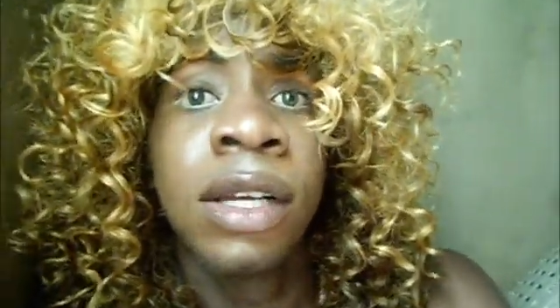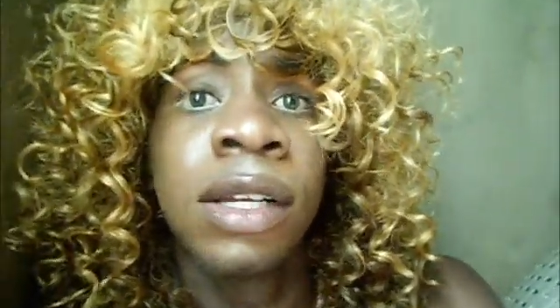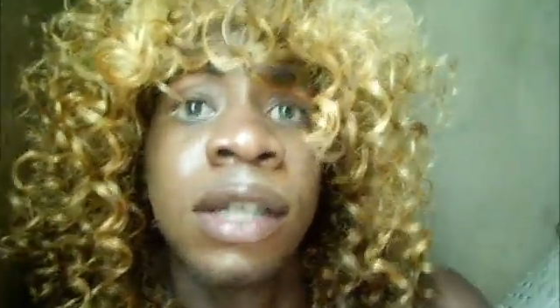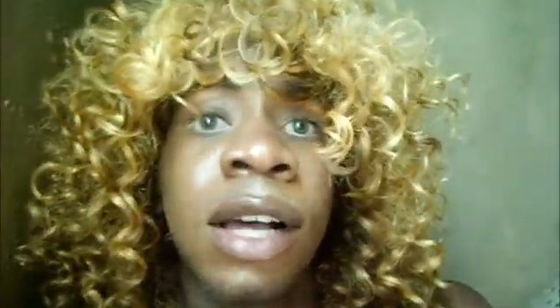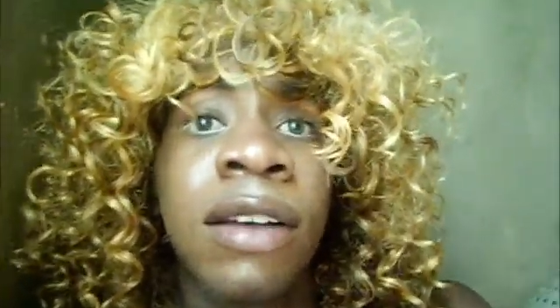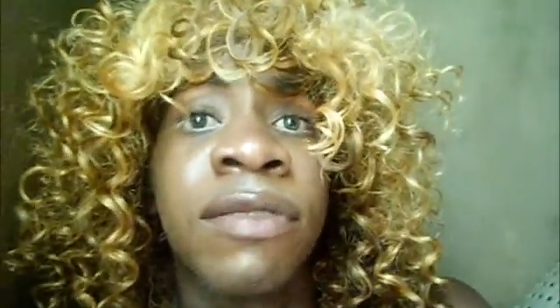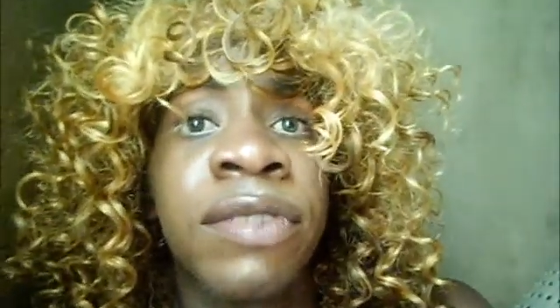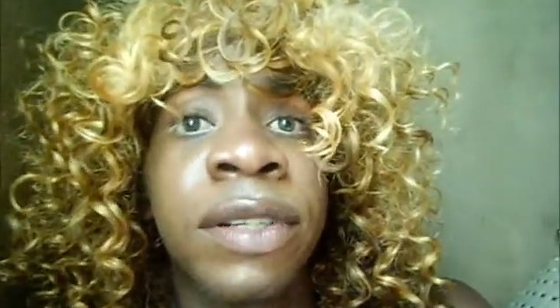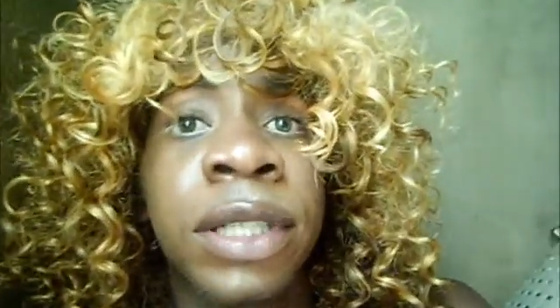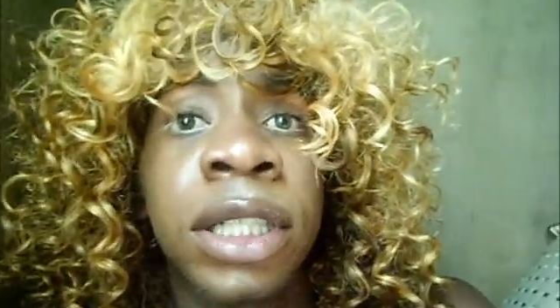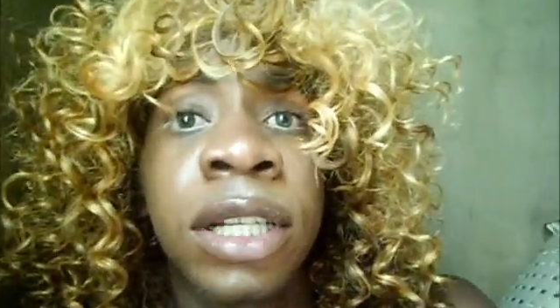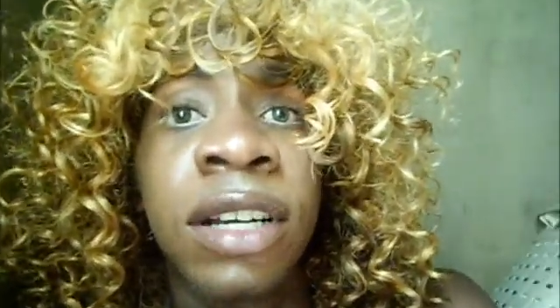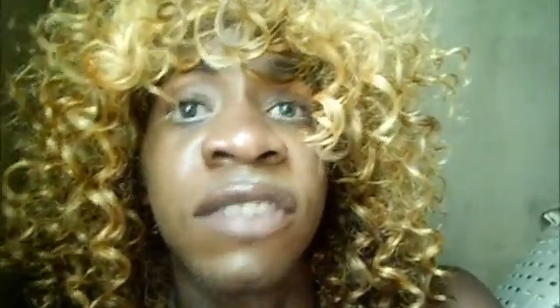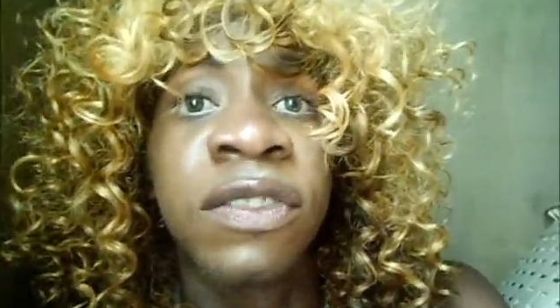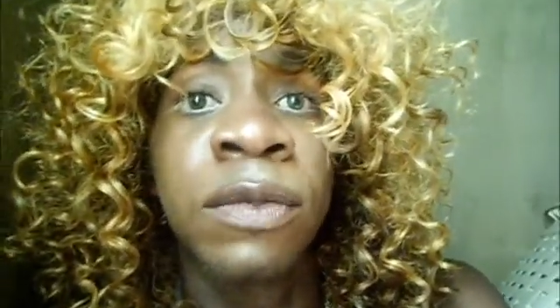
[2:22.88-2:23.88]
I'm very
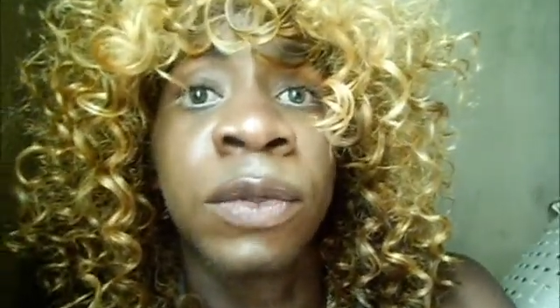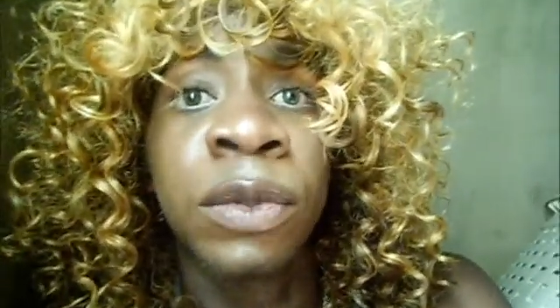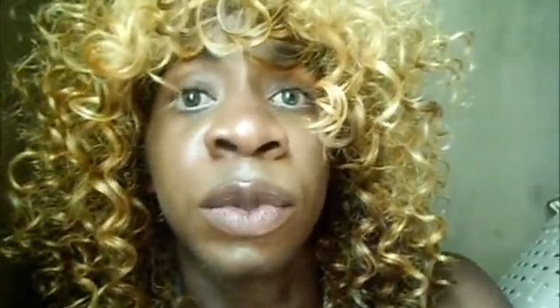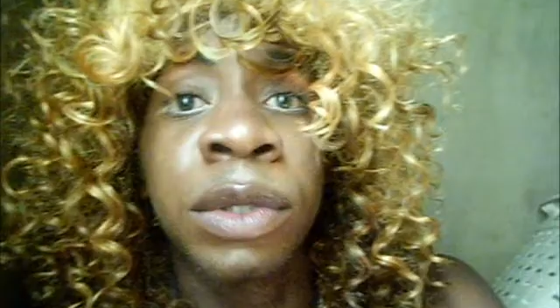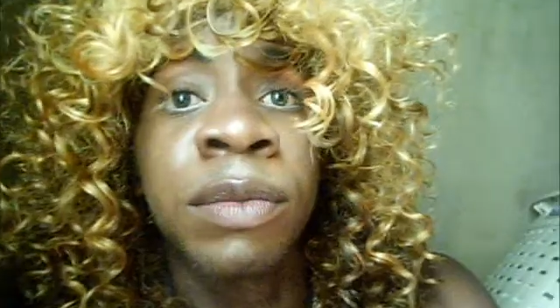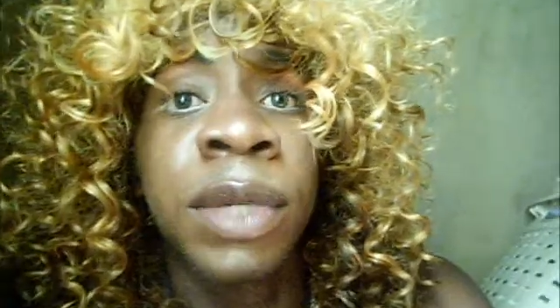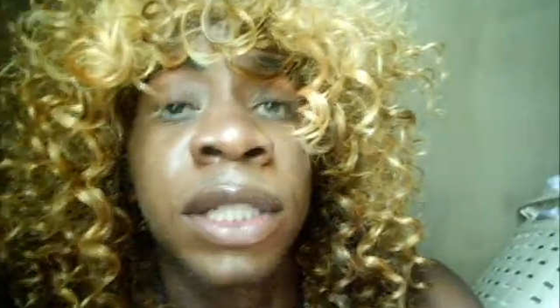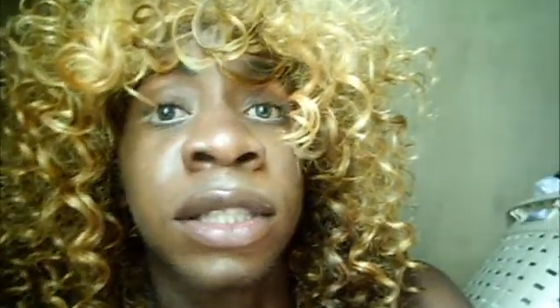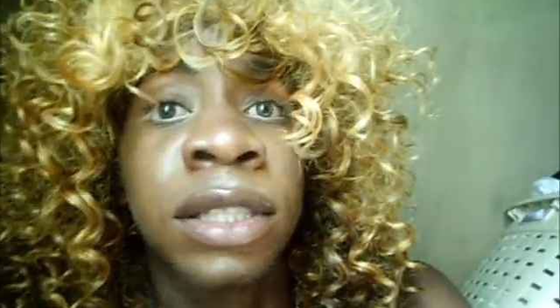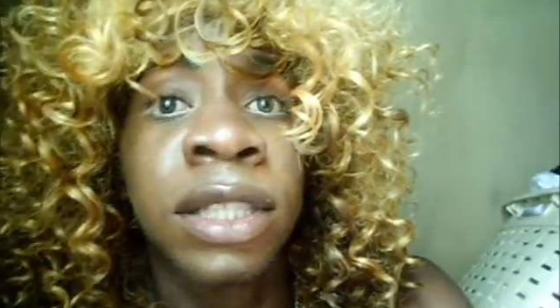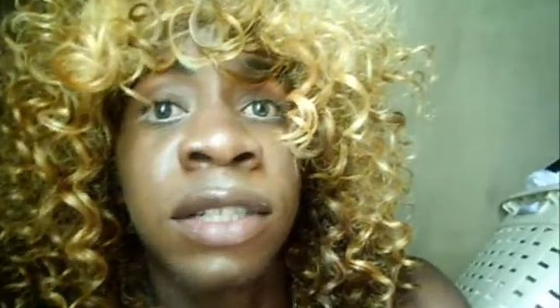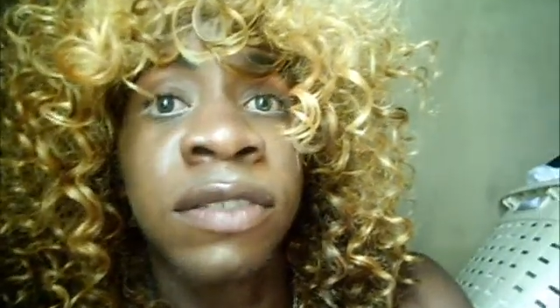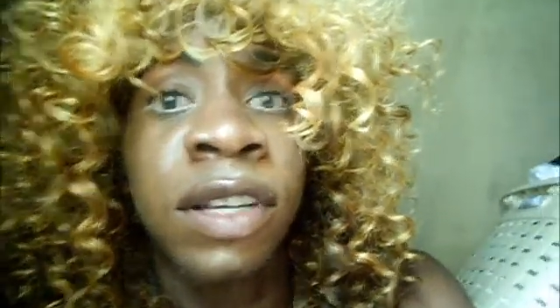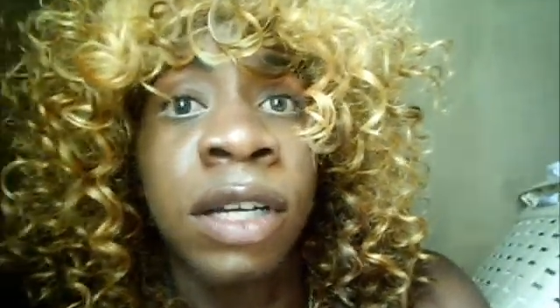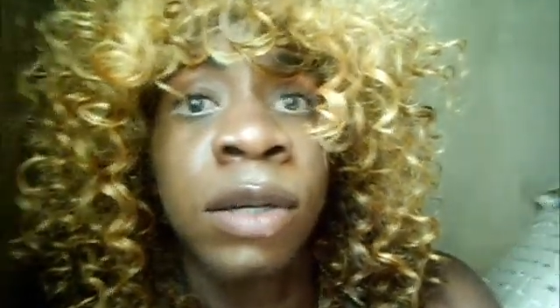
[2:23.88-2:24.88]
comfortable with
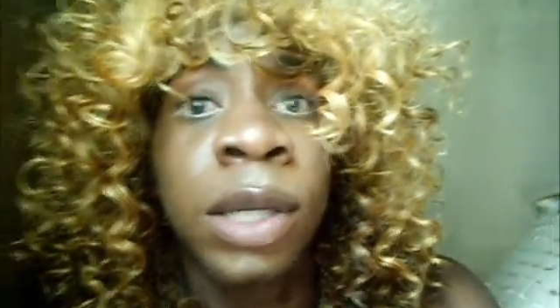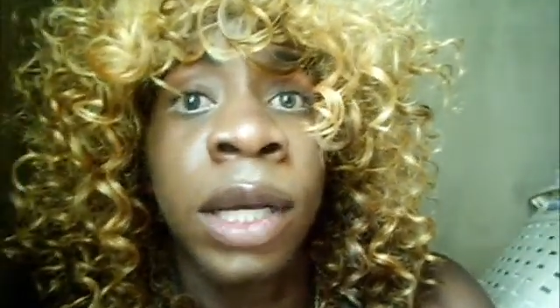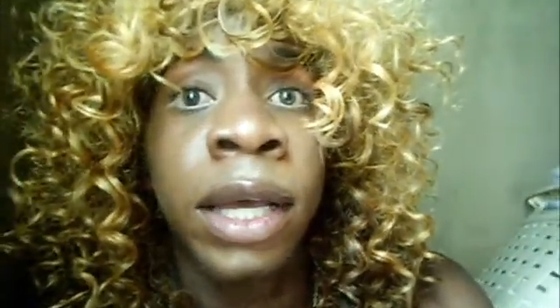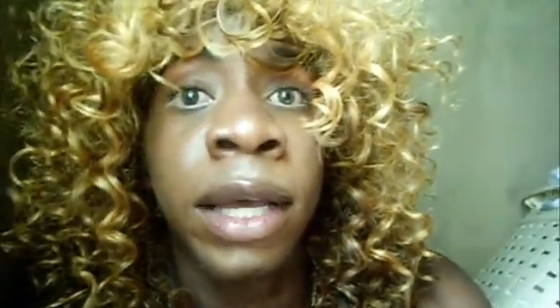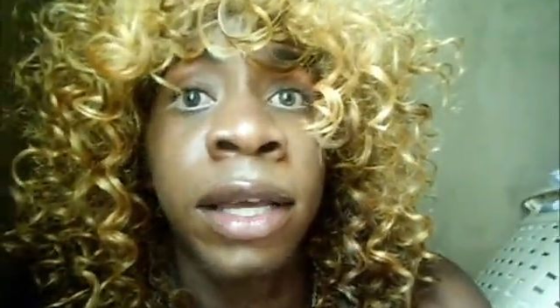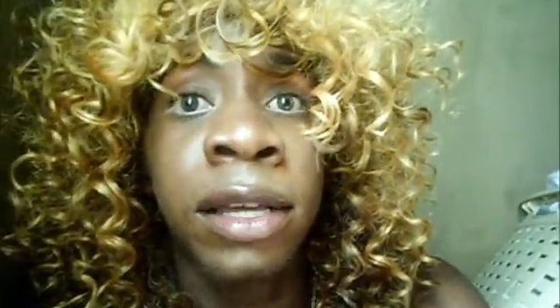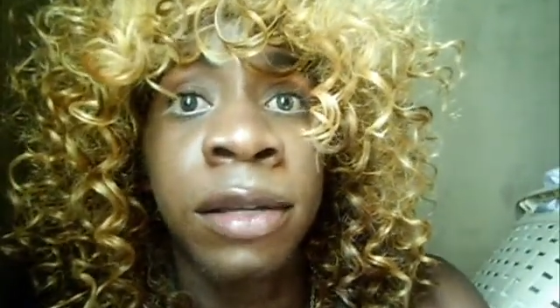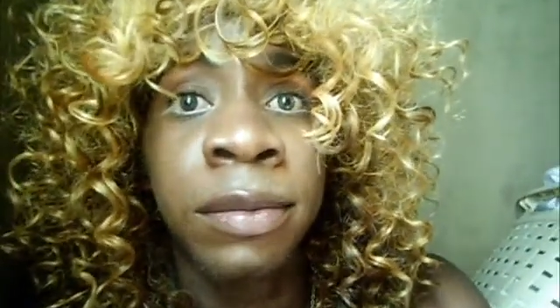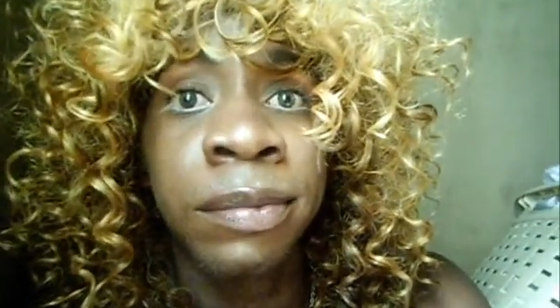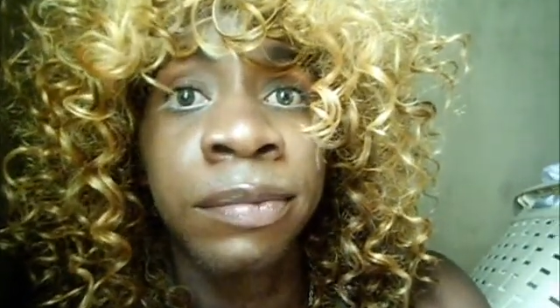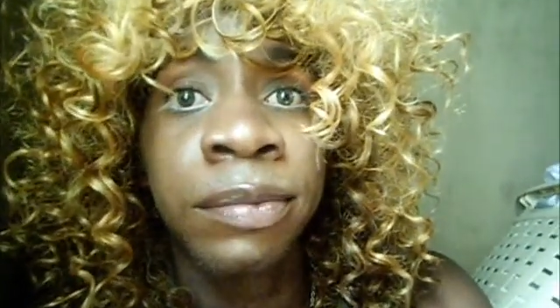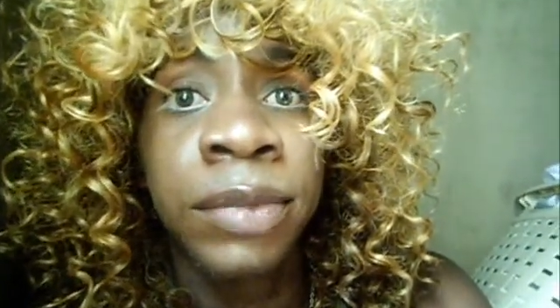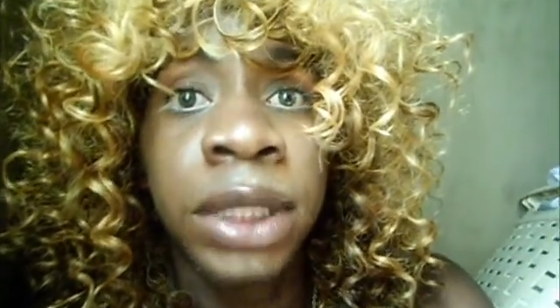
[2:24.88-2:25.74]
myself, how I am.